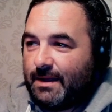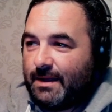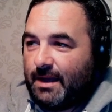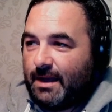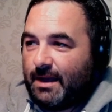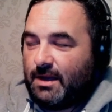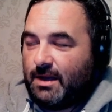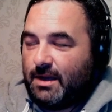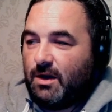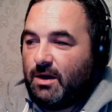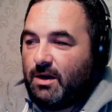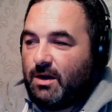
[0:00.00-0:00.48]

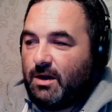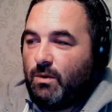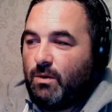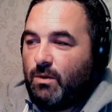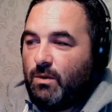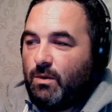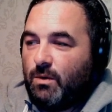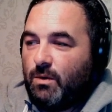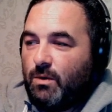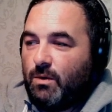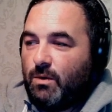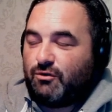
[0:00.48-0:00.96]

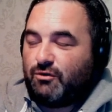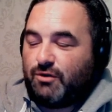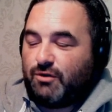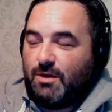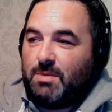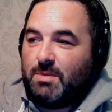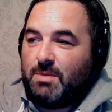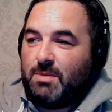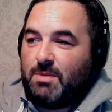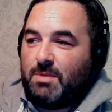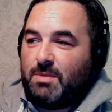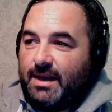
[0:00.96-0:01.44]

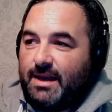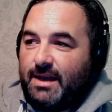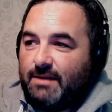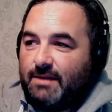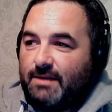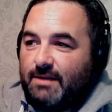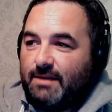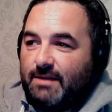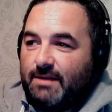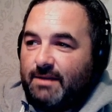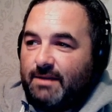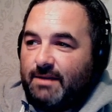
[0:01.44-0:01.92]
Trippier
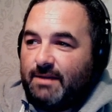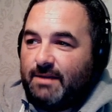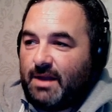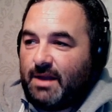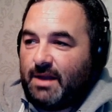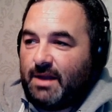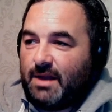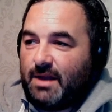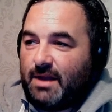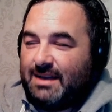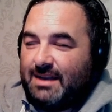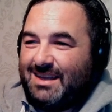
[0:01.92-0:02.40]
leaves
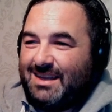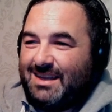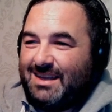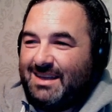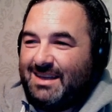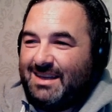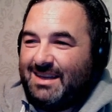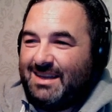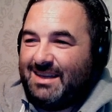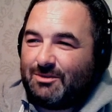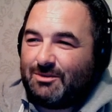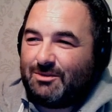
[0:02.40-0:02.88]
and
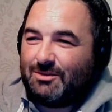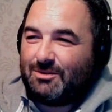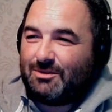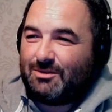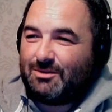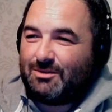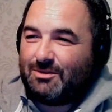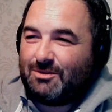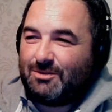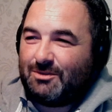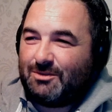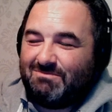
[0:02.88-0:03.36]
he's
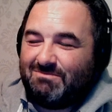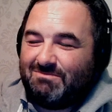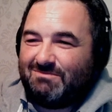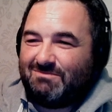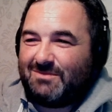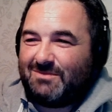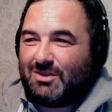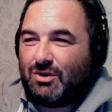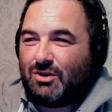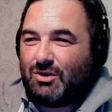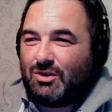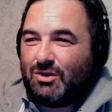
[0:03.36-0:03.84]
being
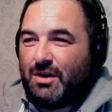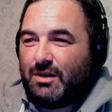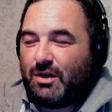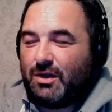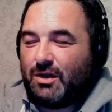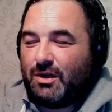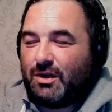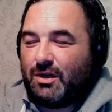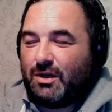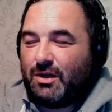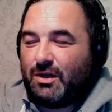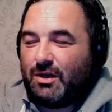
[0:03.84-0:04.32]
kind of
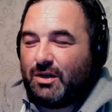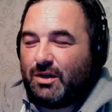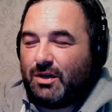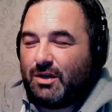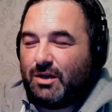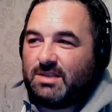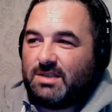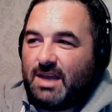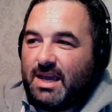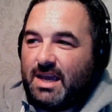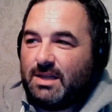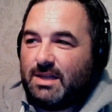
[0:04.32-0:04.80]
quoted as
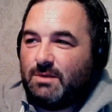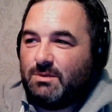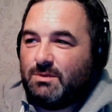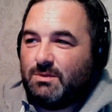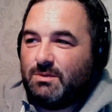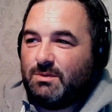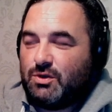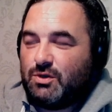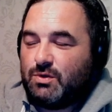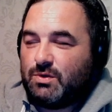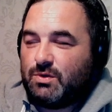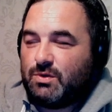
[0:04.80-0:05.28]
saying there was
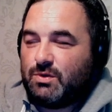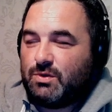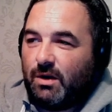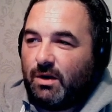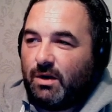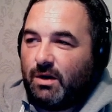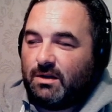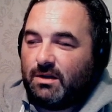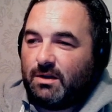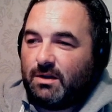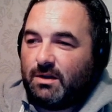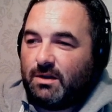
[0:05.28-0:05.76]
issues going on in
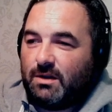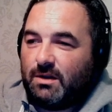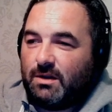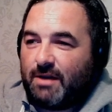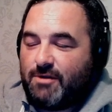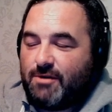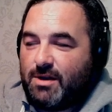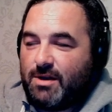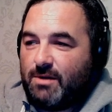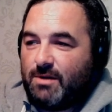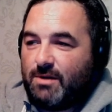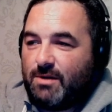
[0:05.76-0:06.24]
the
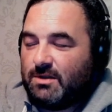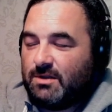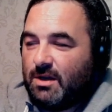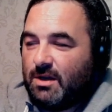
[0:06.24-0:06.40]
background.